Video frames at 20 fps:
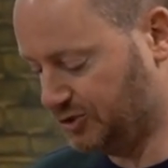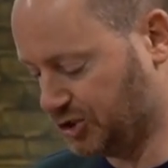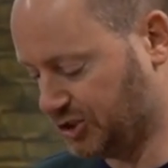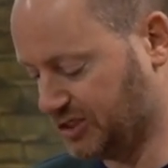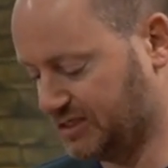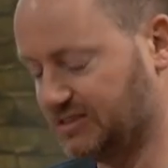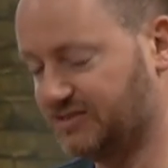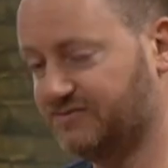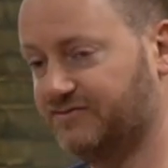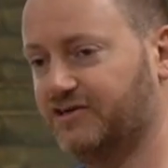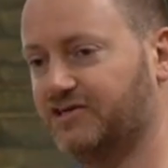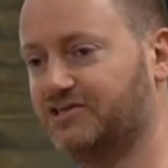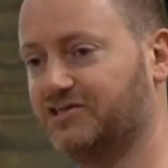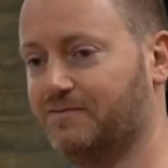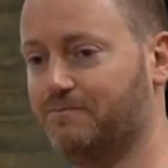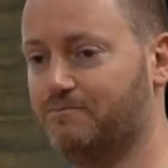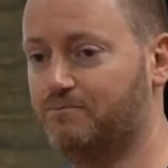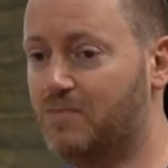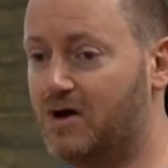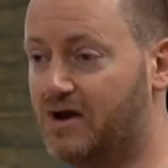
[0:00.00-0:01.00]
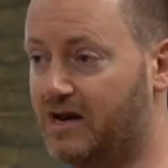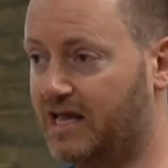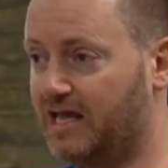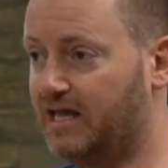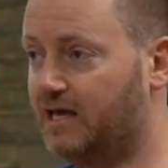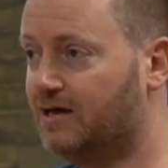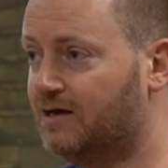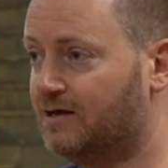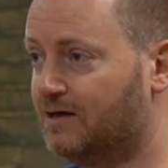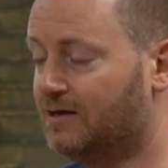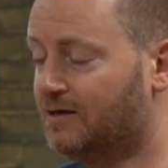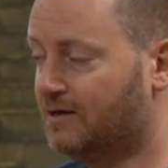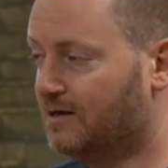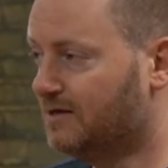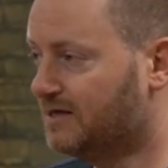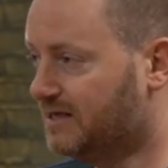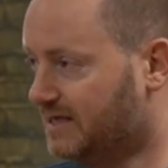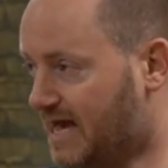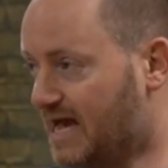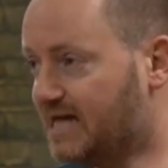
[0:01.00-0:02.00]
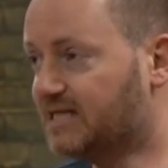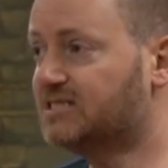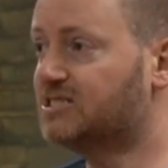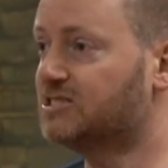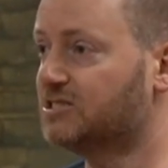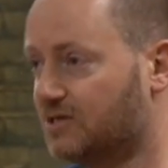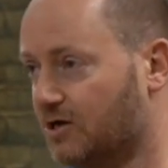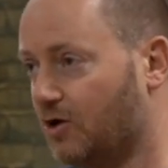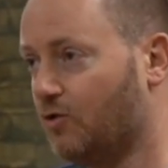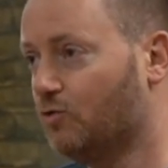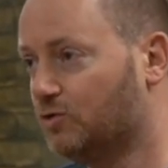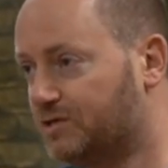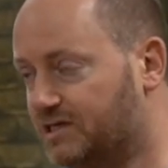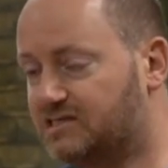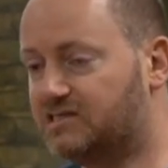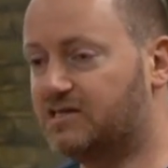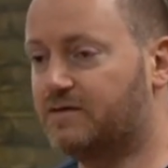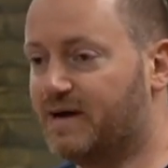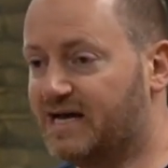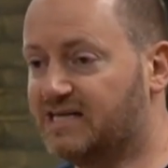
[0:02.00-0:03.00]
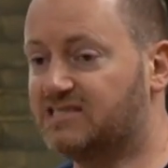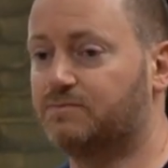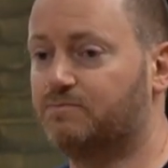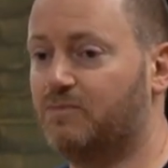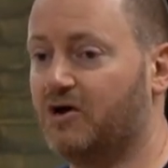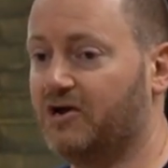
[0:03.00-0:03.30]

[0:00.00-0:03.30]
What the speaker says: transfers and money, yes, gold is the best